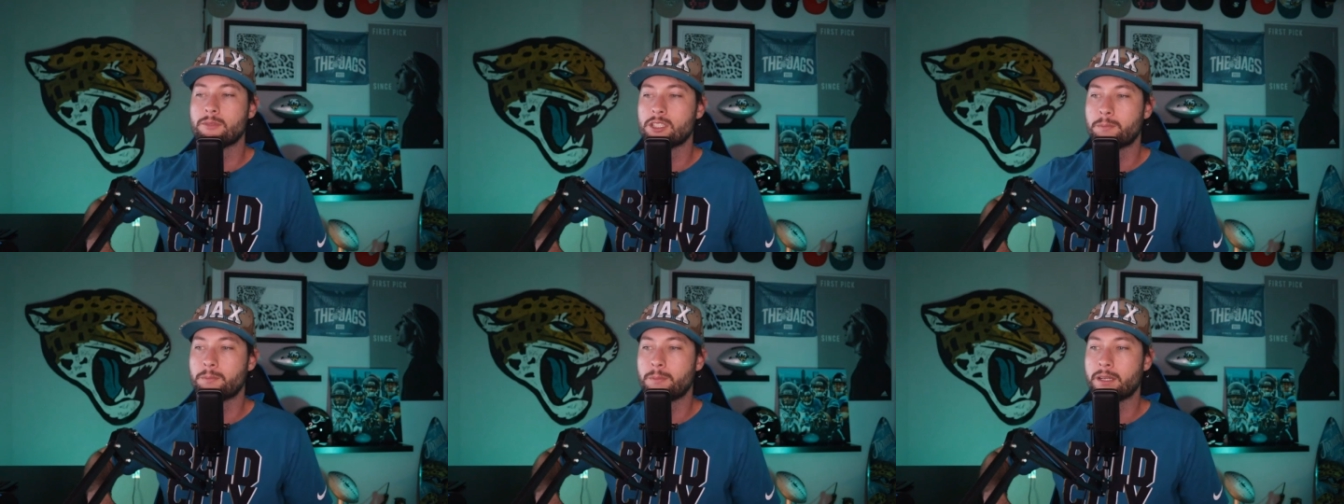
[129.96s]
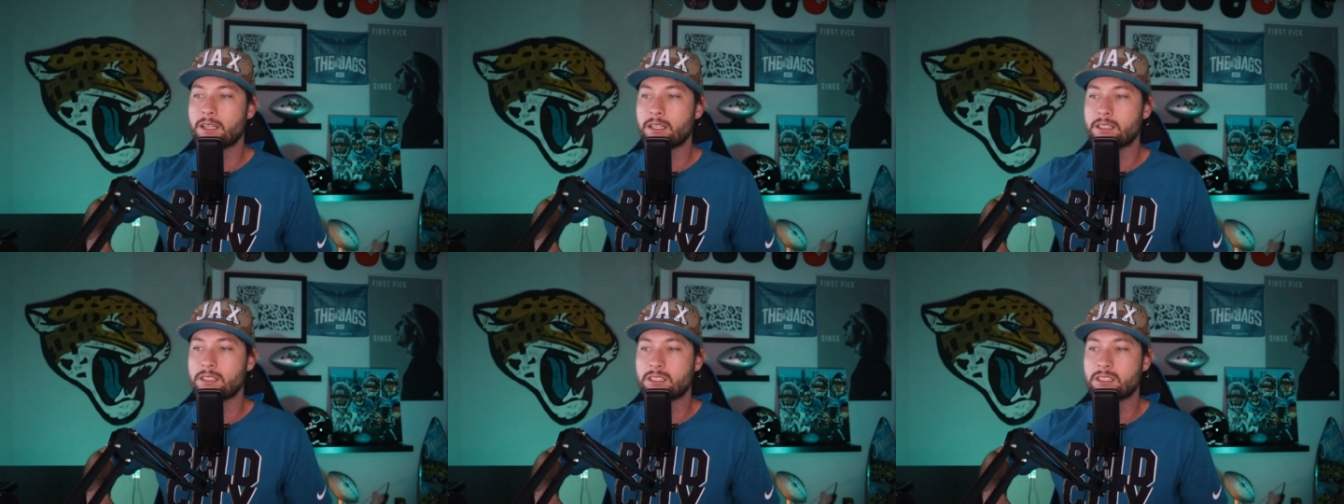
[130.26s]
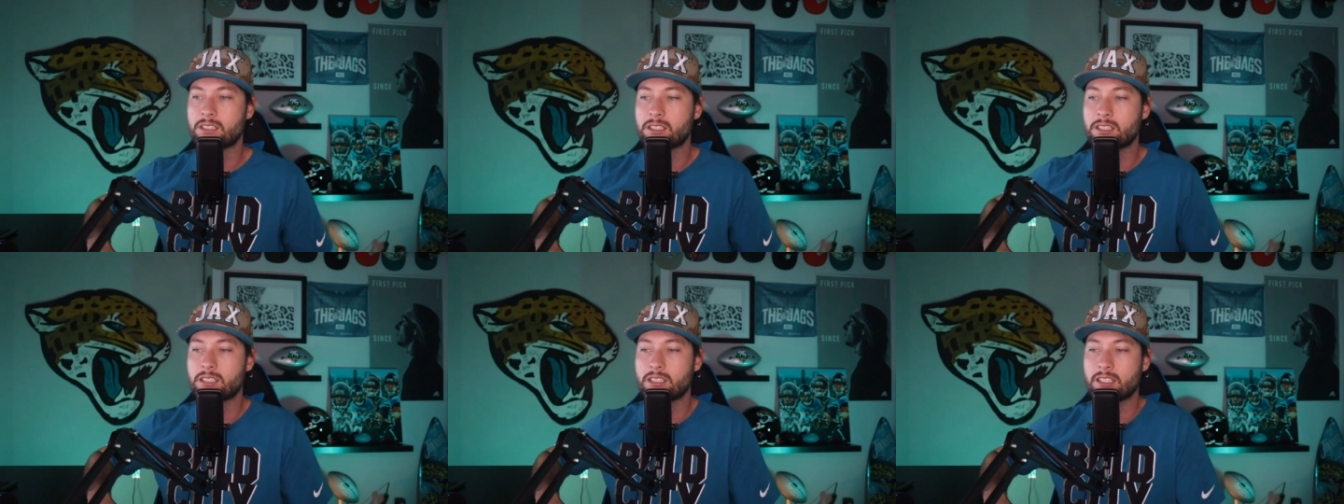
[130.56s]
just
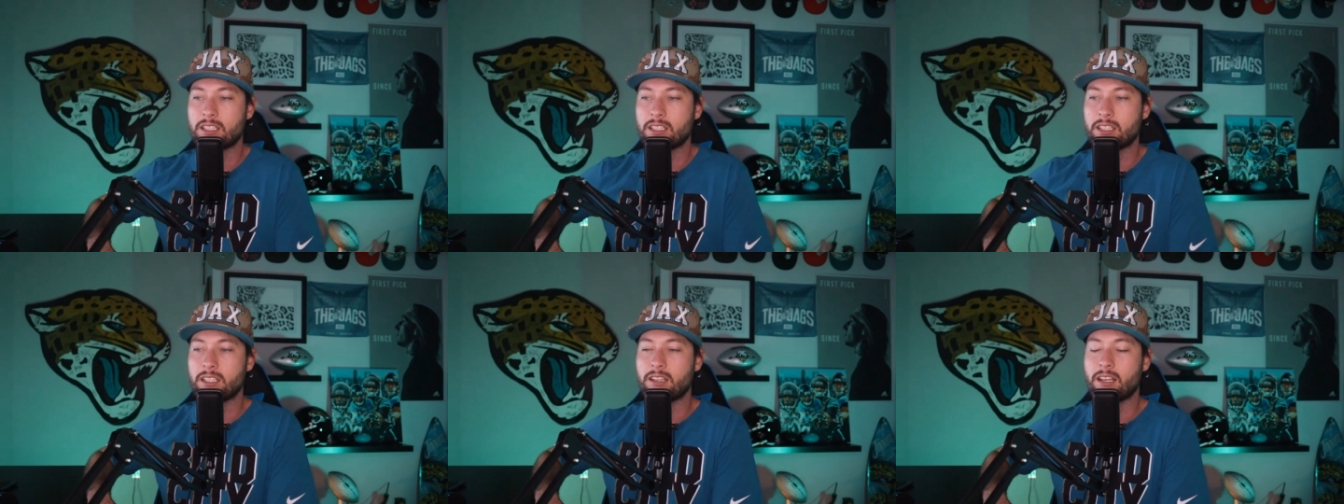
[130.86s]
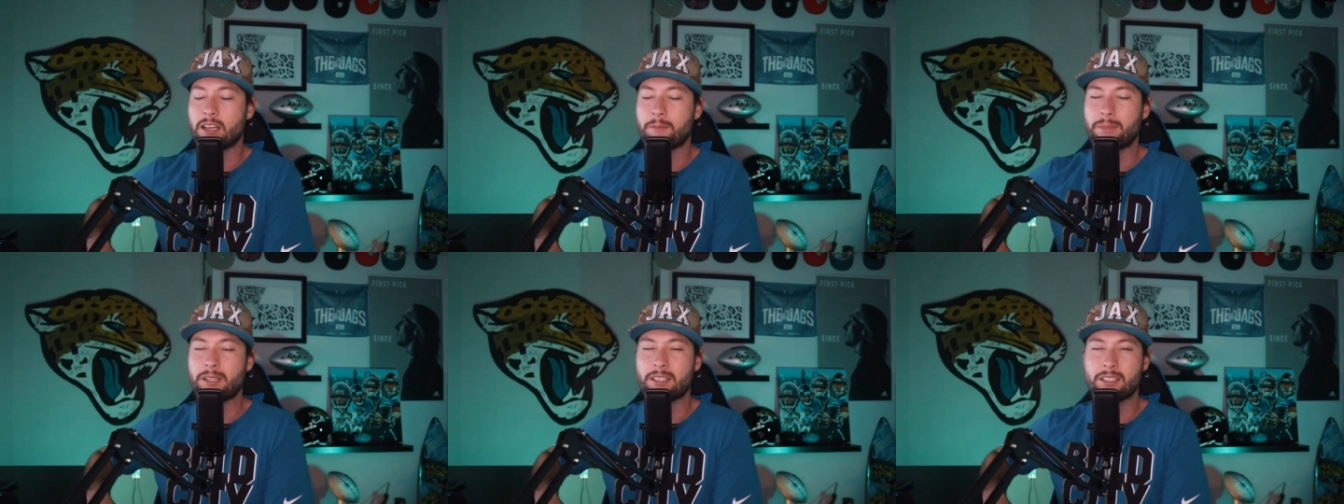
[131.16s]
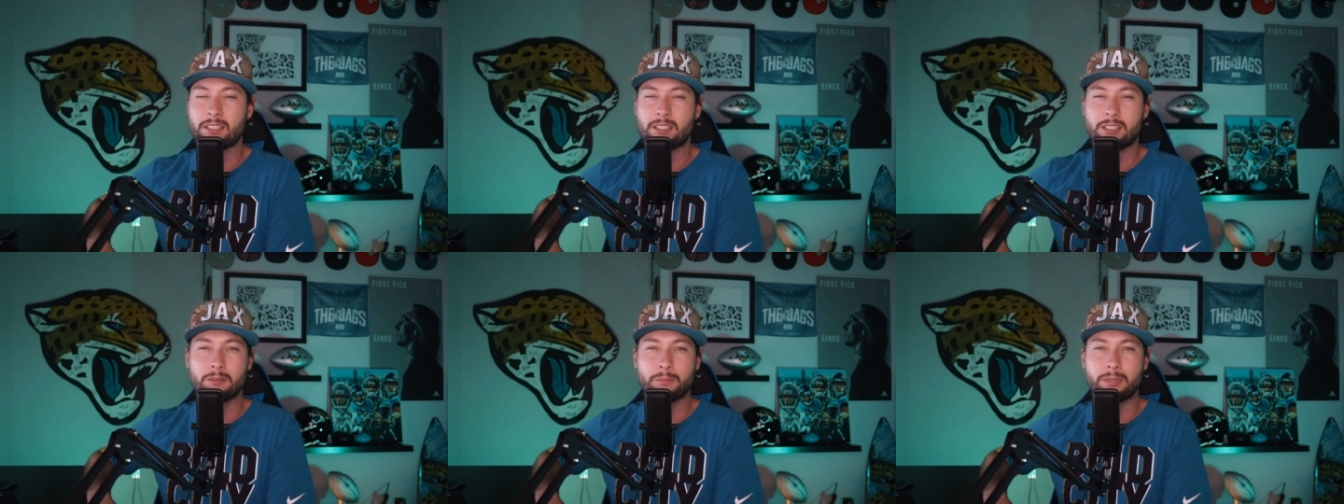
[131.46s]
because, you know, it'd be
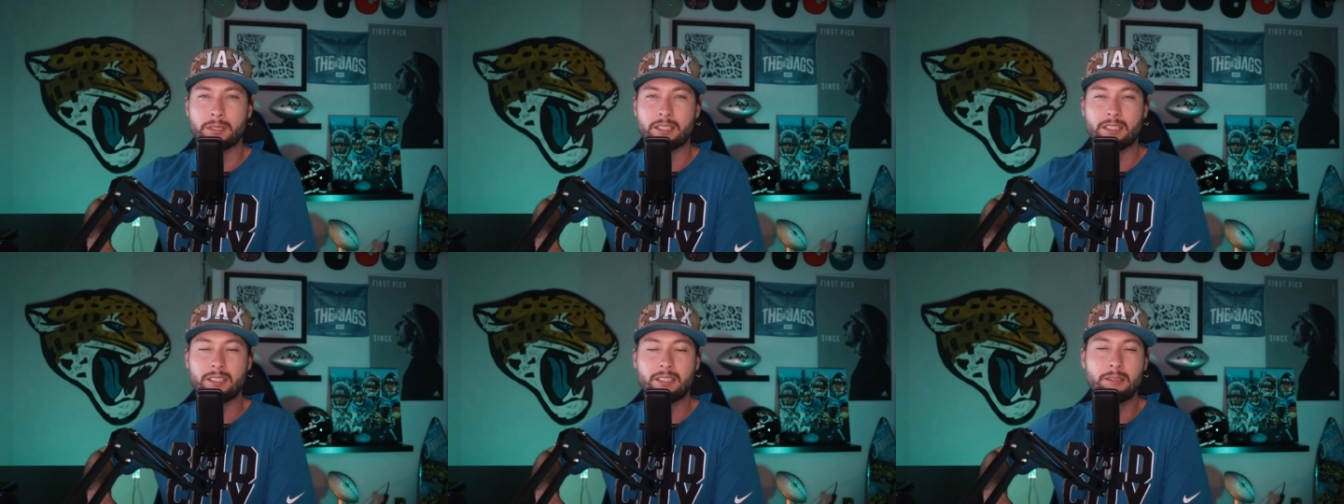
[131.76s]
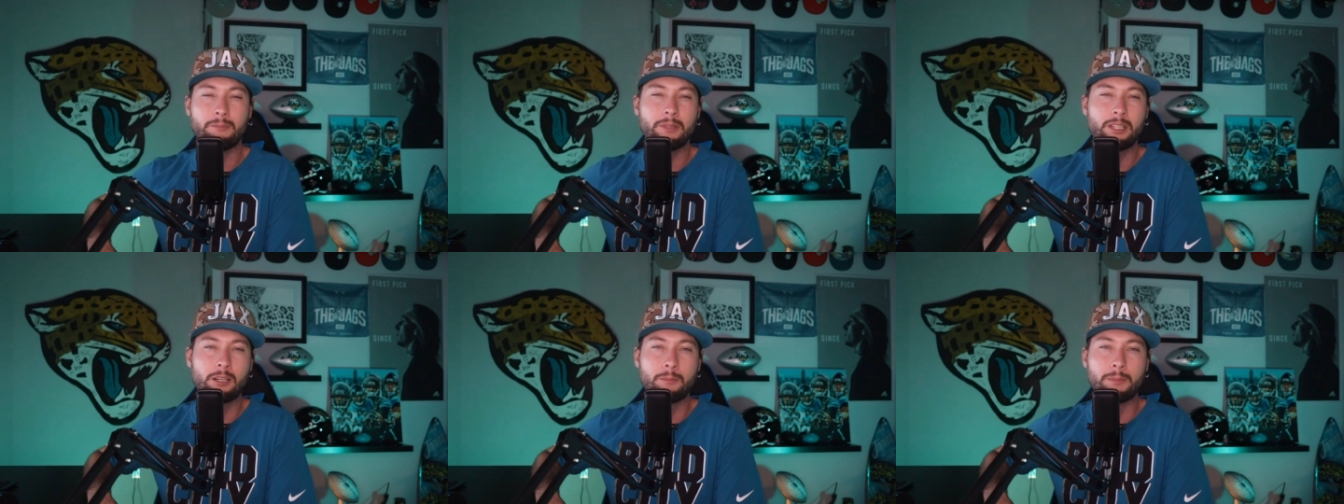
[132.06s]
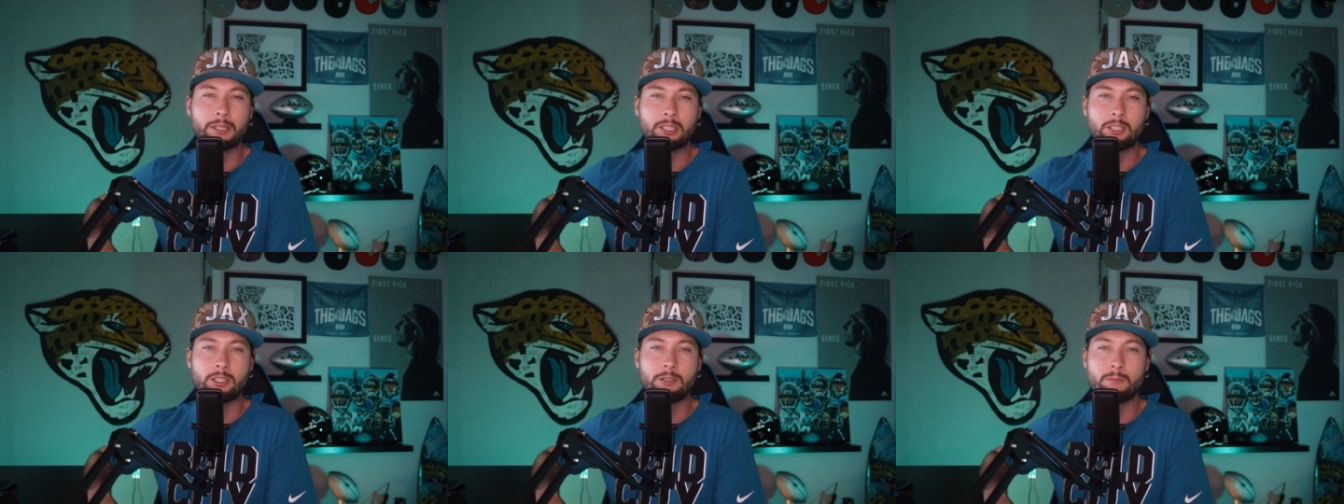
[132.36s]
a little
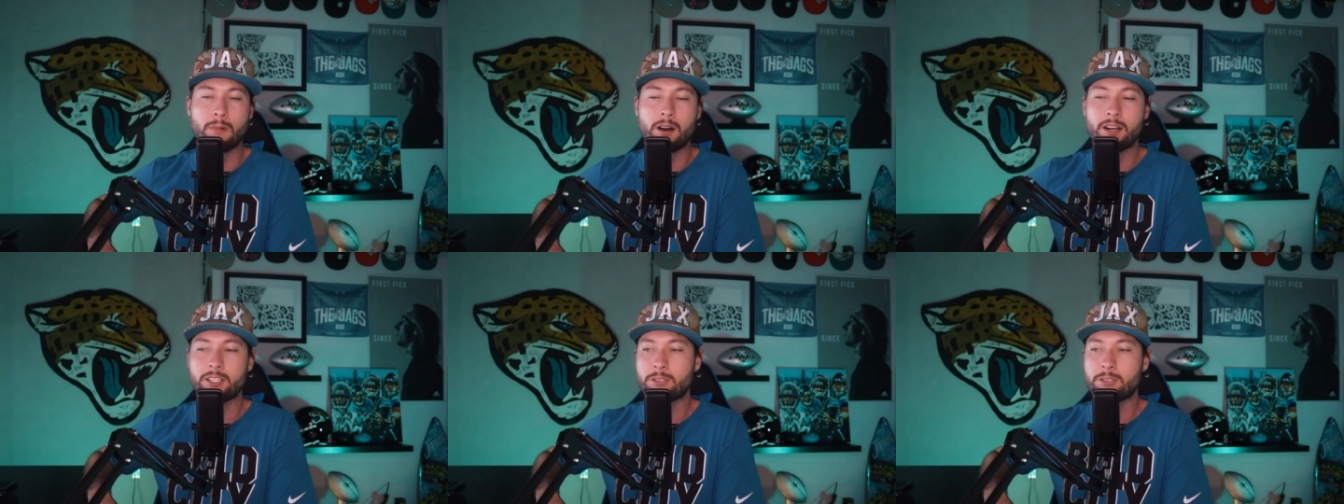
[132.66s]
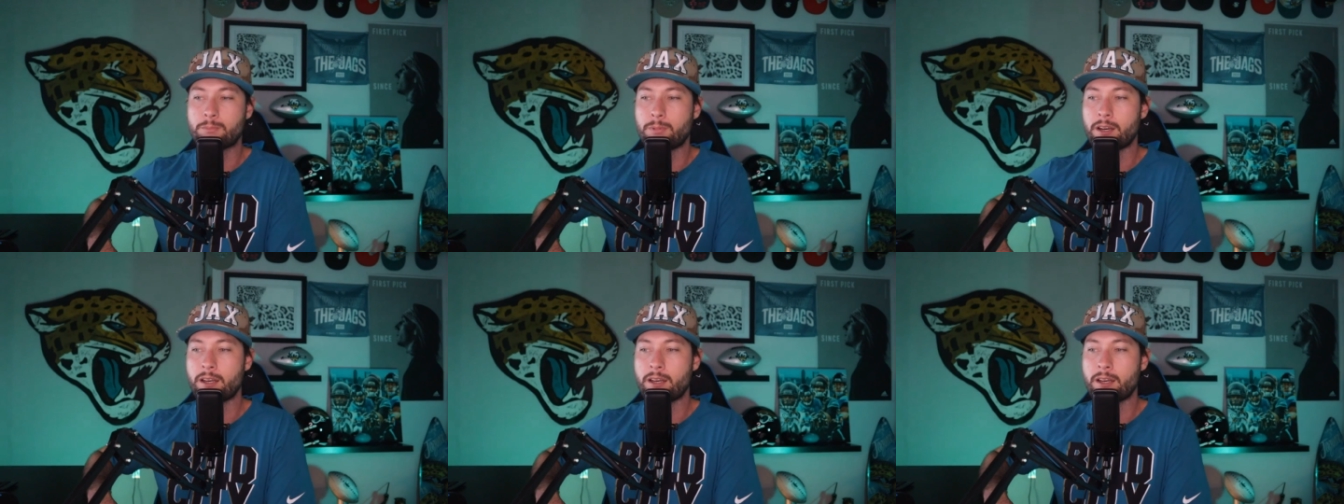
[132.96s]
bit too much.